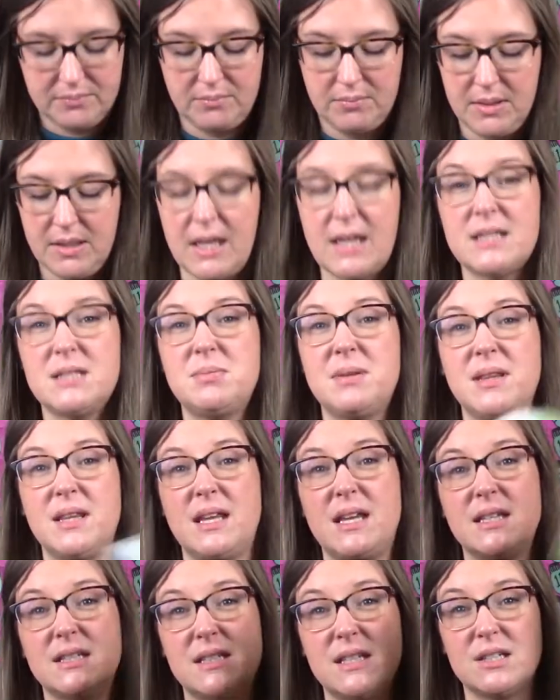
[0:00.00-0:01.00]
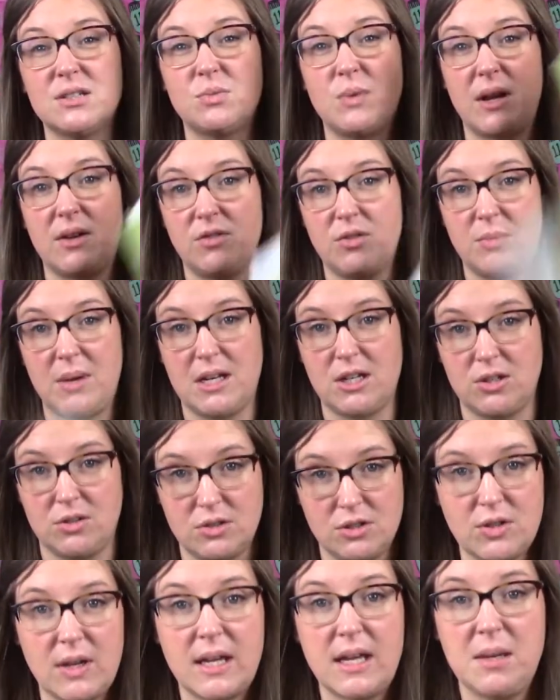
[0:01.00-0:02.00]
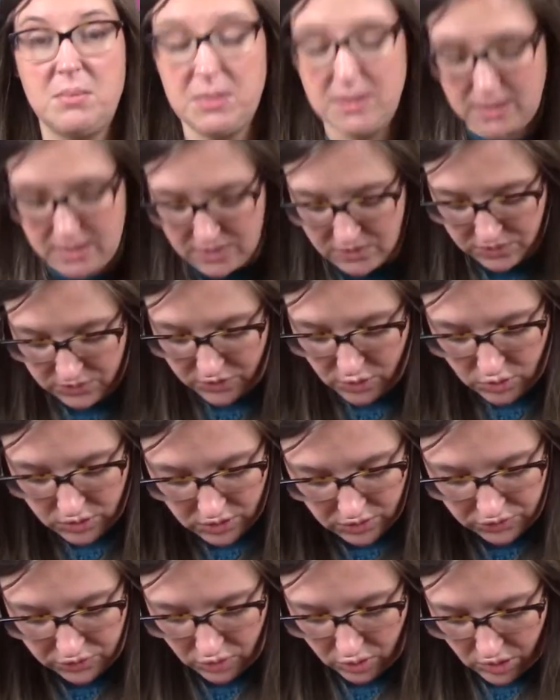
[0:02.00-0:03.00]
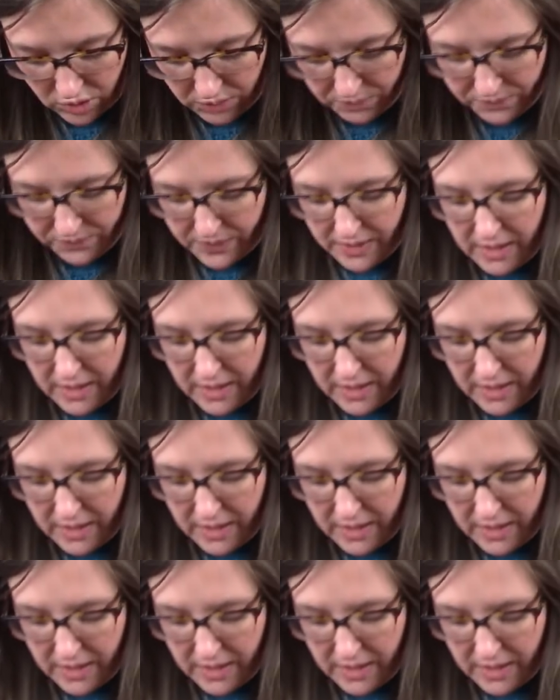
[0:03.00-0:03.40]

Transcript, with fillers: But that's been the easiest way for me to do it. So I keep it in a folder for her.